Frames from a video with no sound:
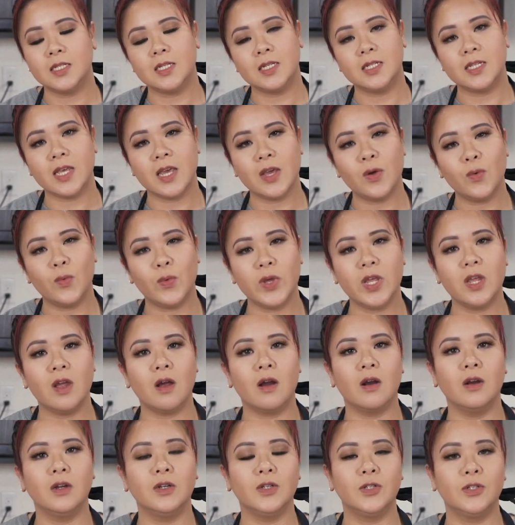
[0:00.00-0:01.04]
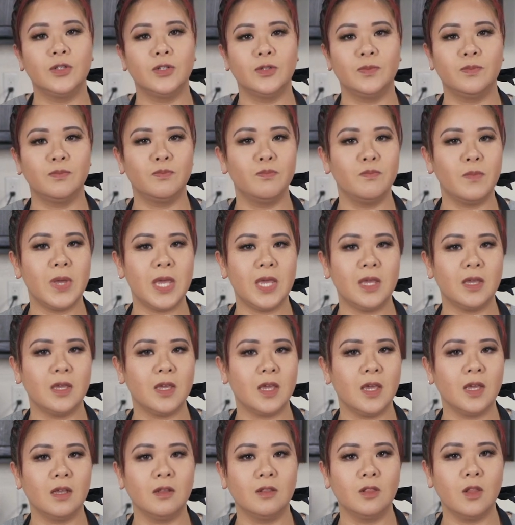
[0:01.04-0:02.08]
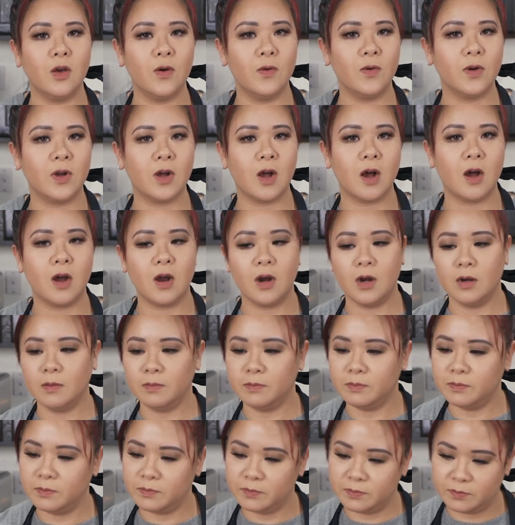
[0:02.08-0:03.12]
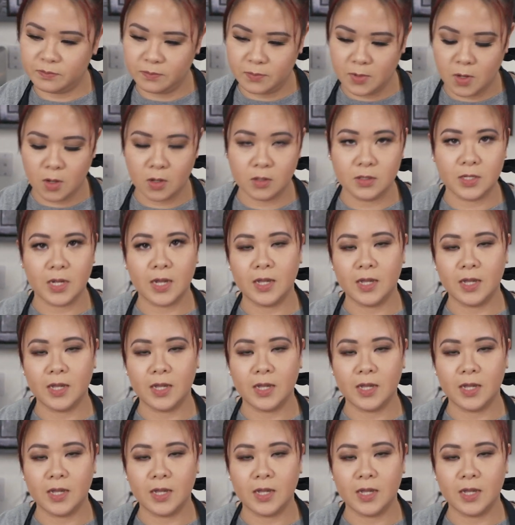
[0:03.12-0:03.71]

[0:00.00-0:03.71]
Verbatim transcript: today we are making low carb hold